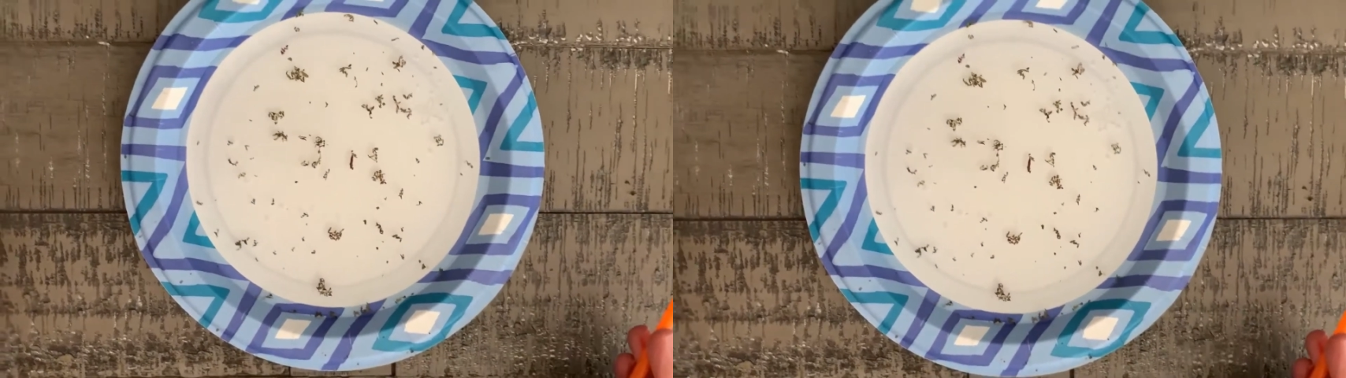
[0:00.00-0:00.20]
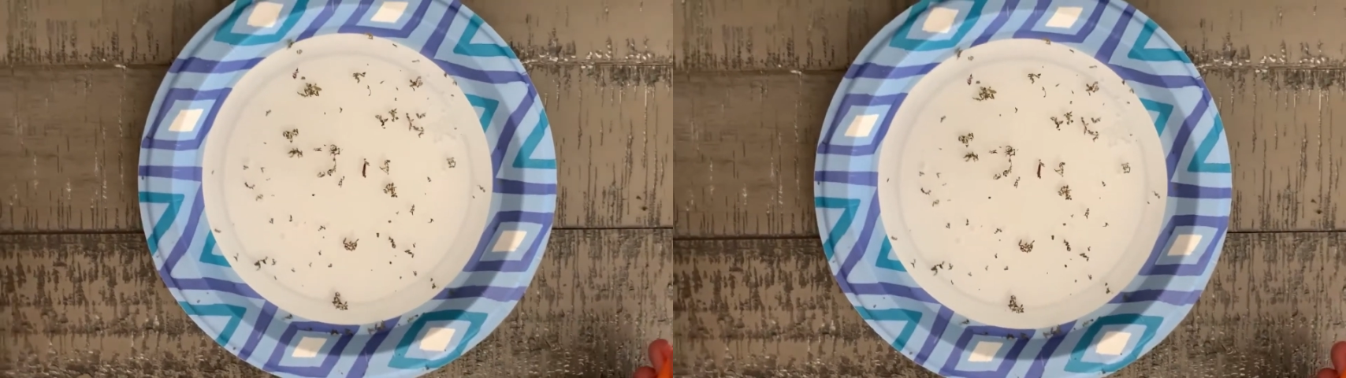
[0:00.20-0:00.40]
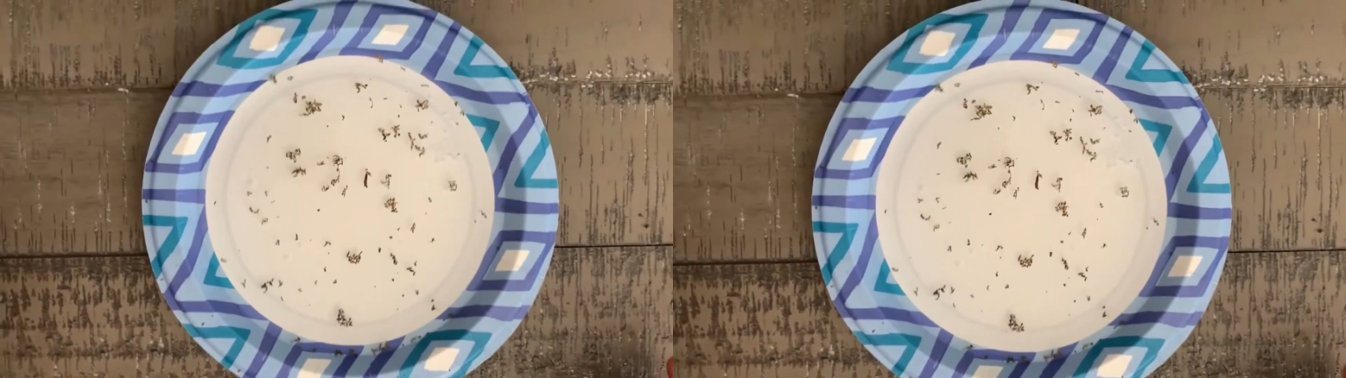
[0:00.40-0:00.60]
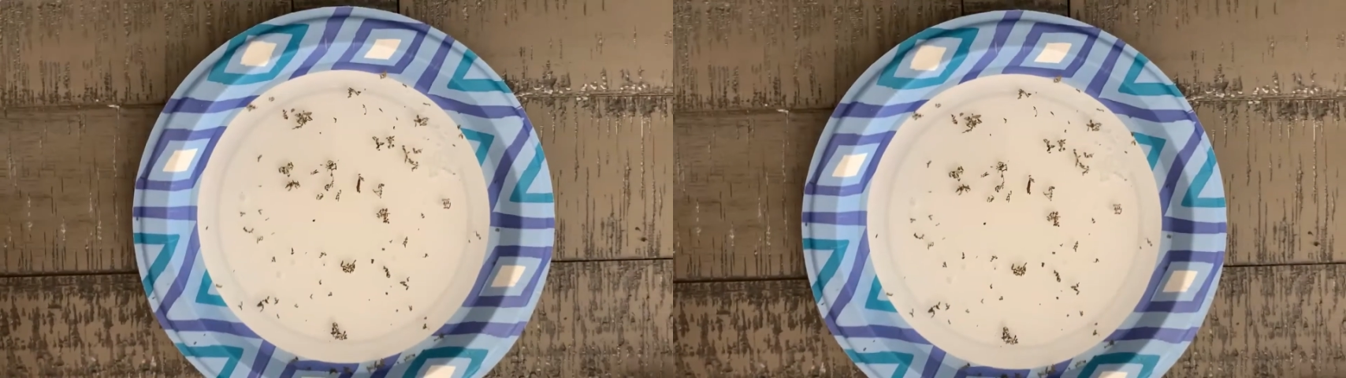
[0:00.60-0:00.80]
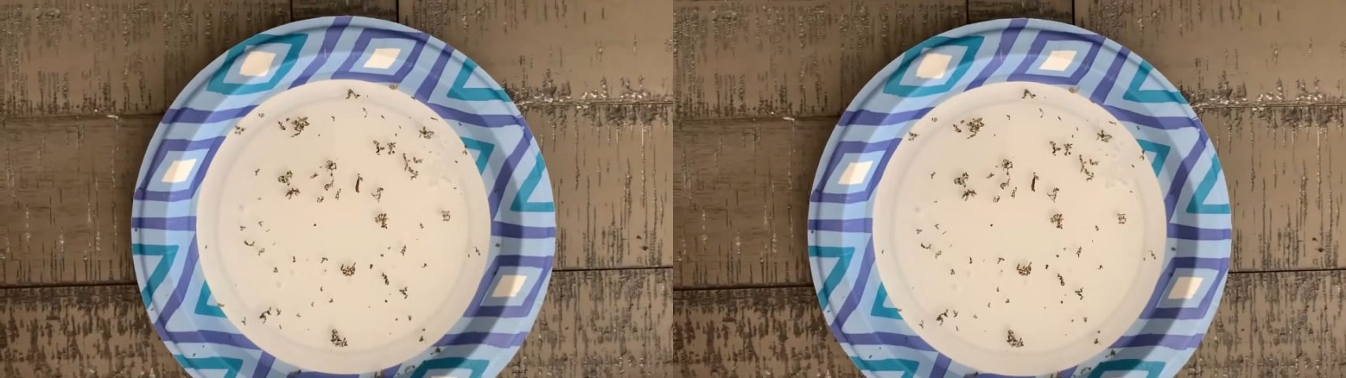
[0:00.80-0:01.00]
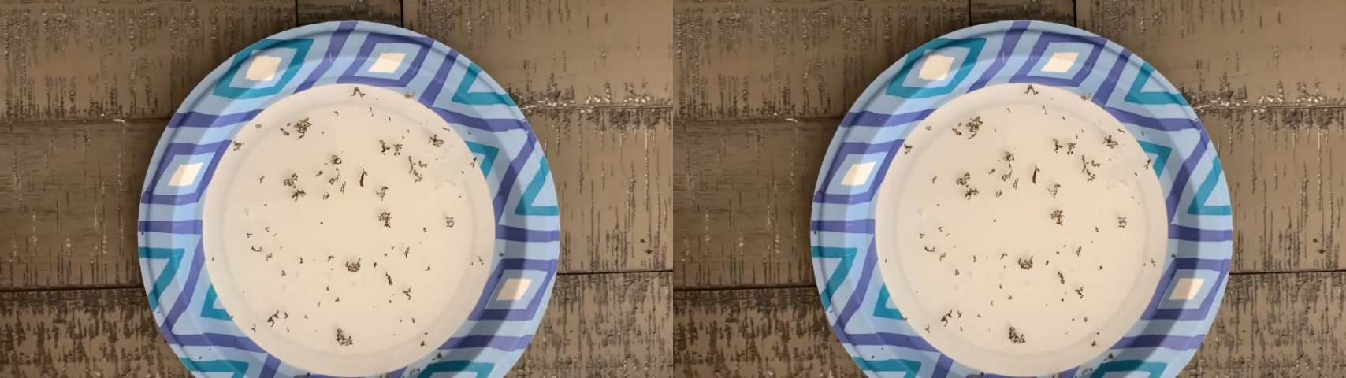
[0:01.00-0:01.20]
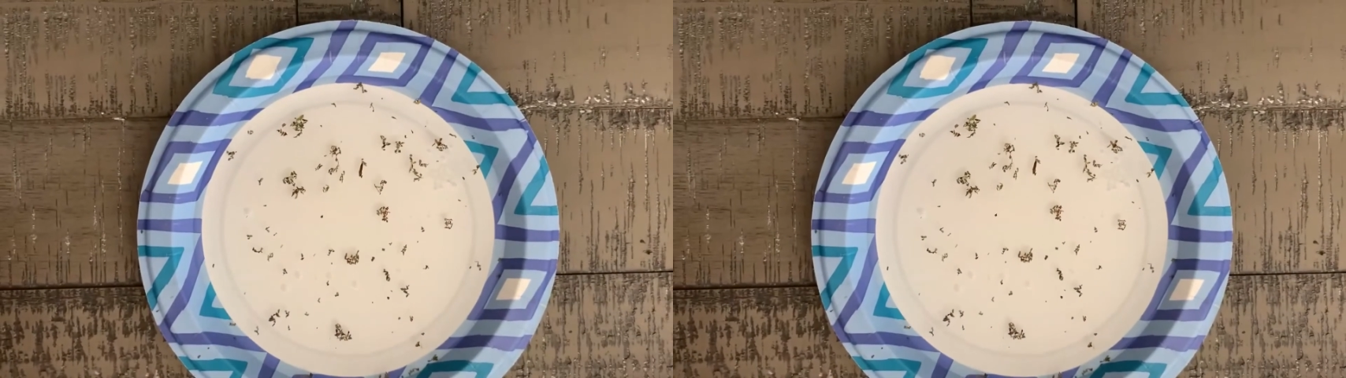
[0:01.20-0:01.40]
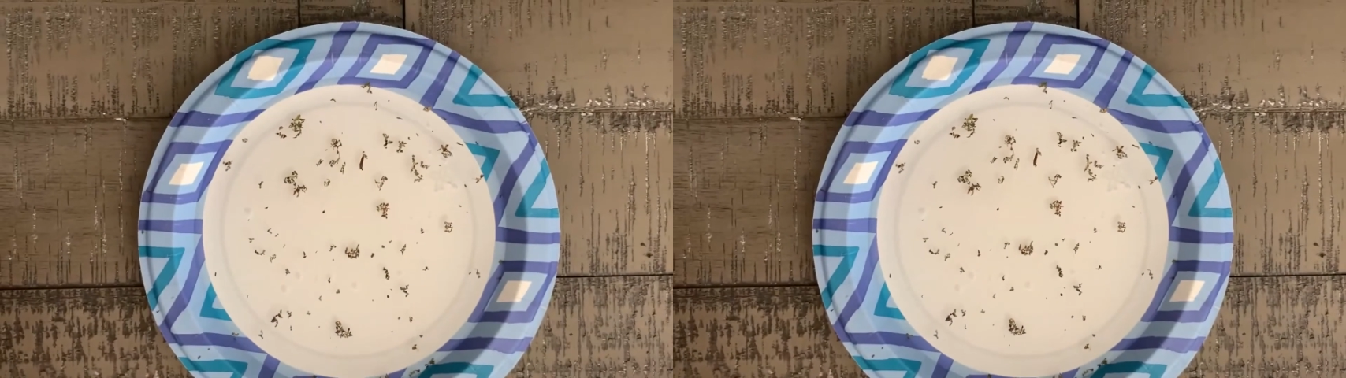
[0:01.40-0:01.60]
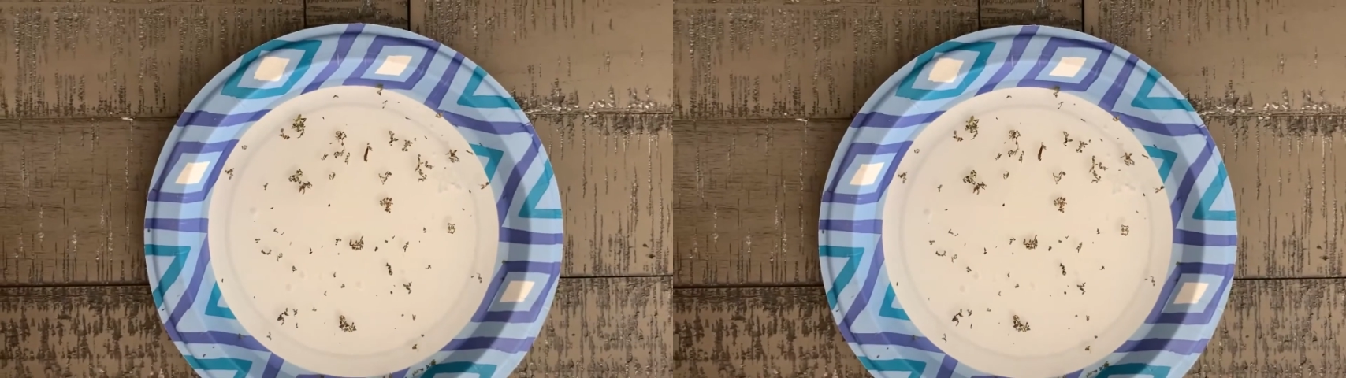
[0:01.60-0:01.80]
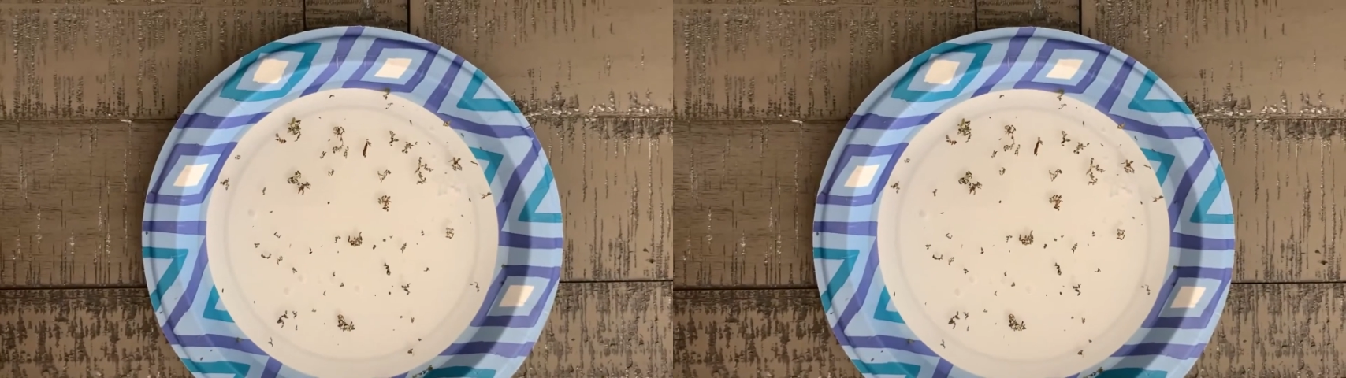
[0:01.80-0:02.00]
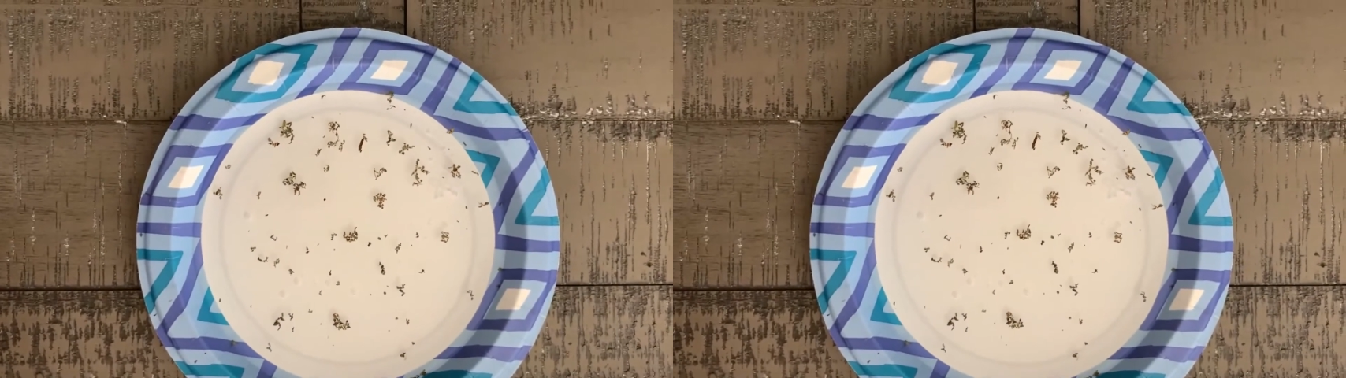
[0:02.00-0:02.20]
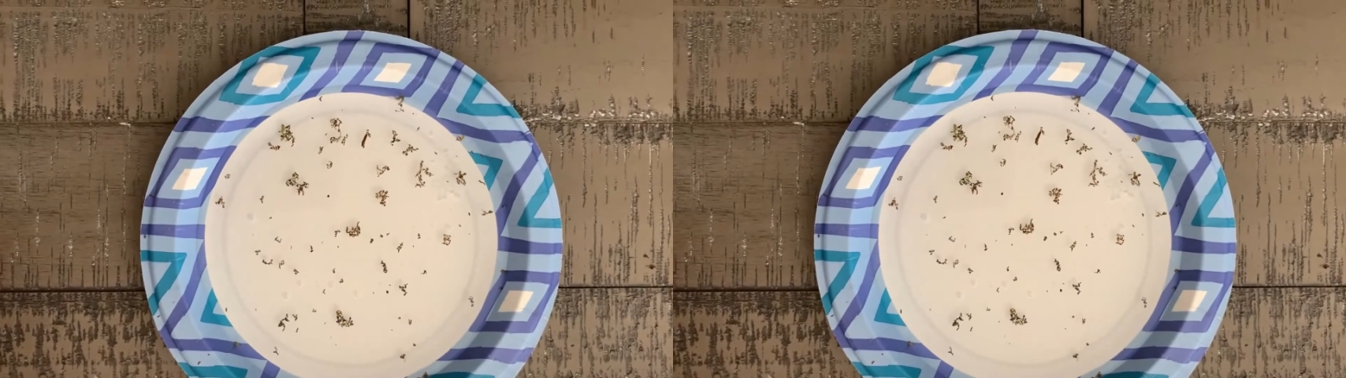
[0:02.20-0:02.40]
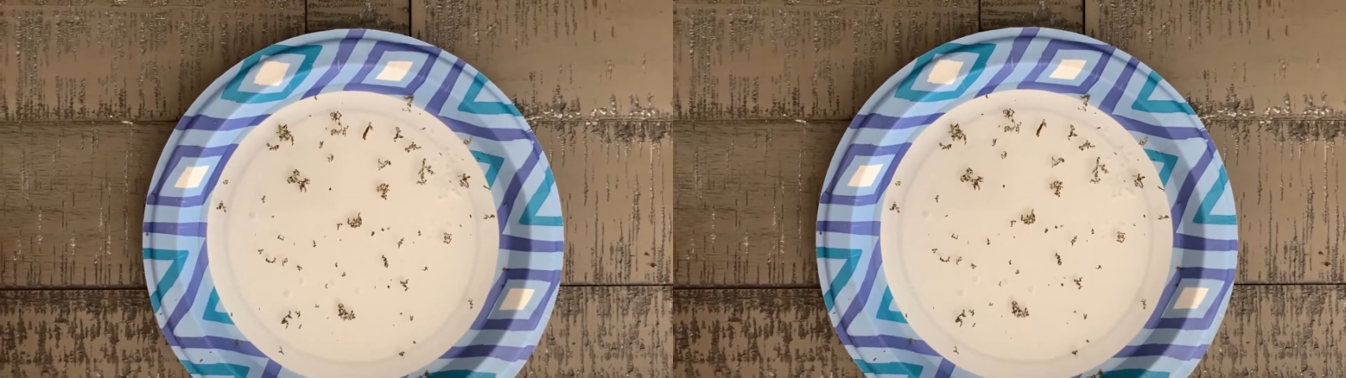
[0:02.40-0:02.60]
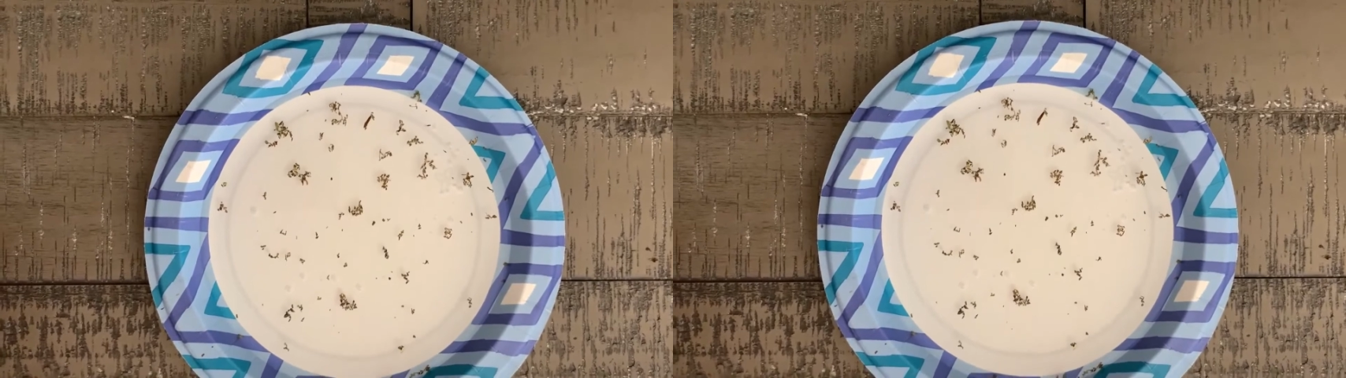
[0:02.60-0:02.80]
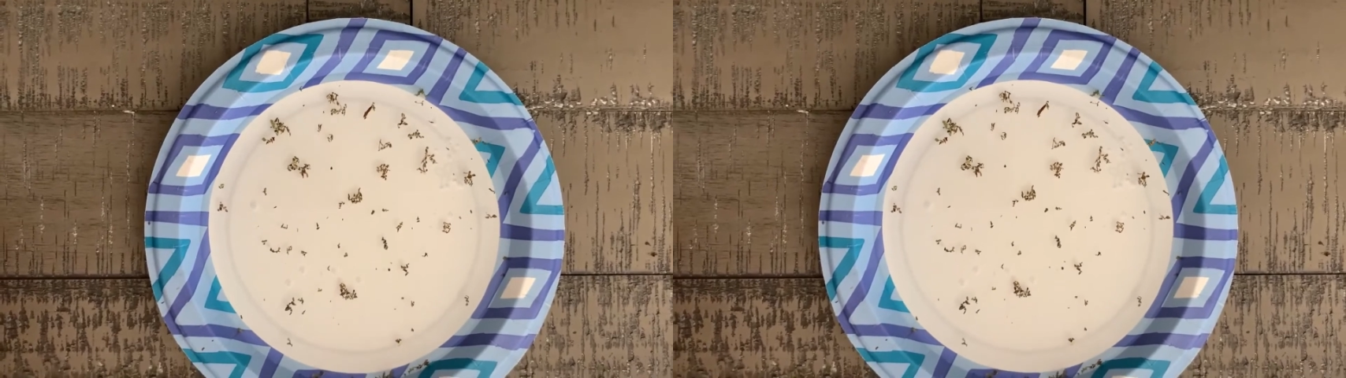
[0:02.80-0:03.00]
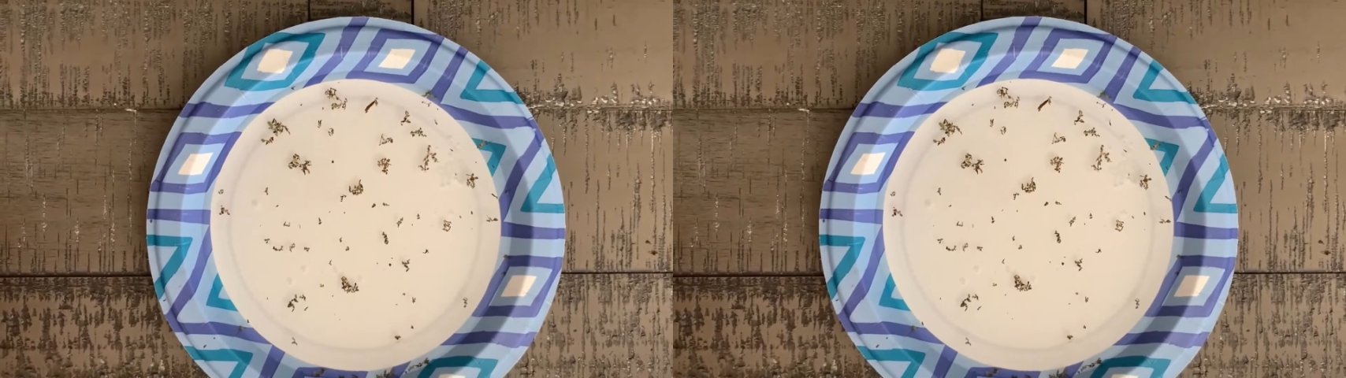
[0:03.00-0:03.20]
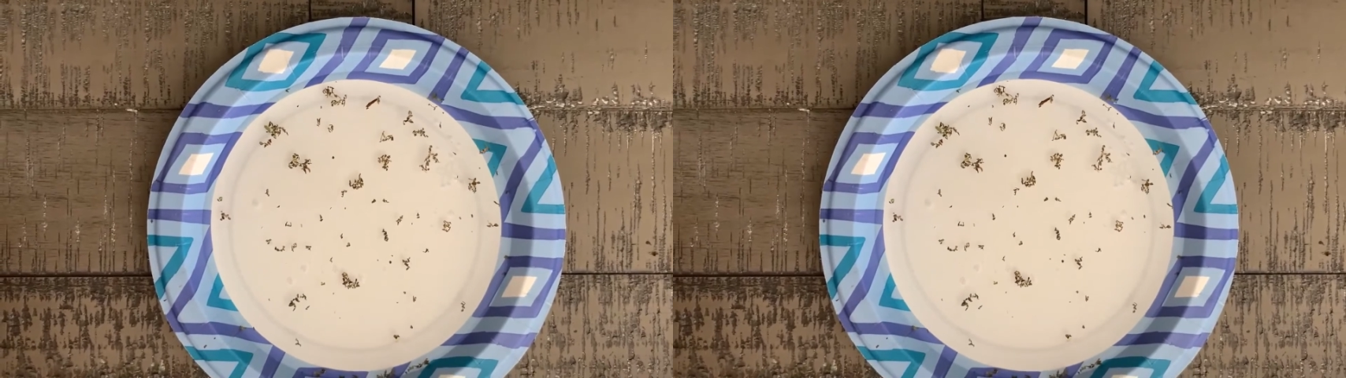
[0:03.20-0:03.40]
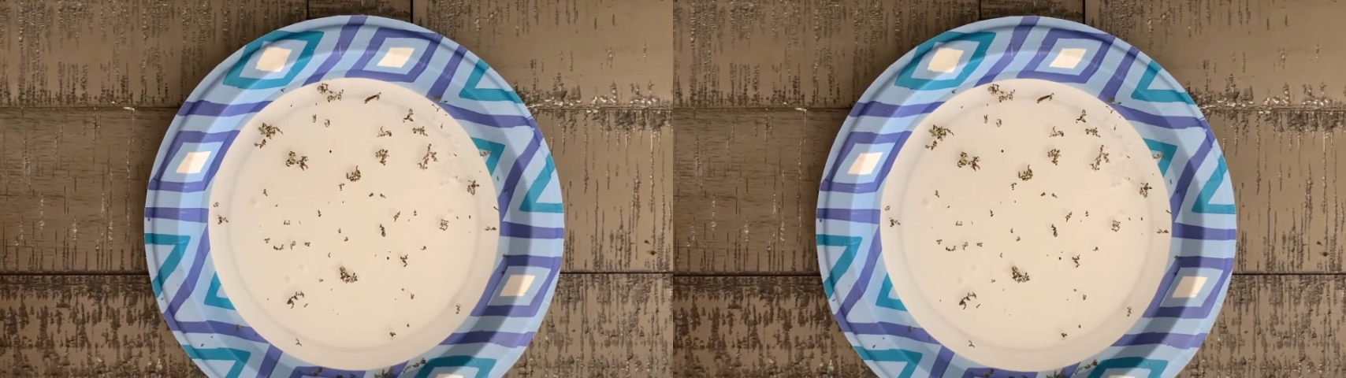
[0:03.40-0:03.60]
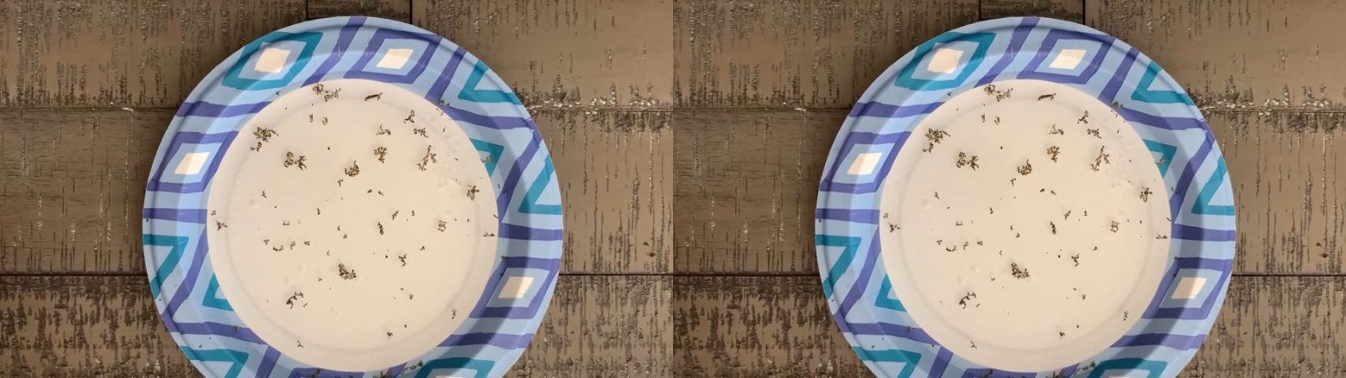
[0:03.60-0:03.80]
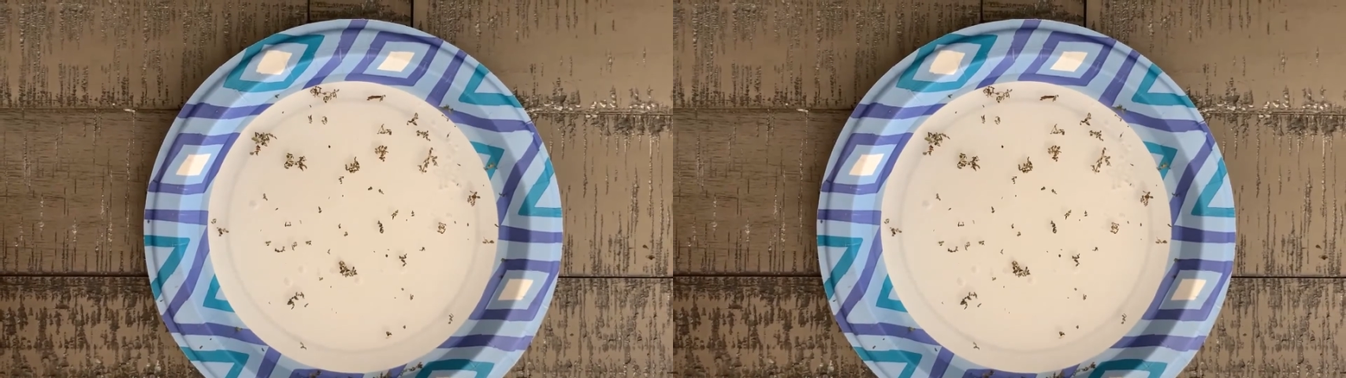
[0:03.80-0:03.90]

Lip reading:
Nobody's mouth can be seen.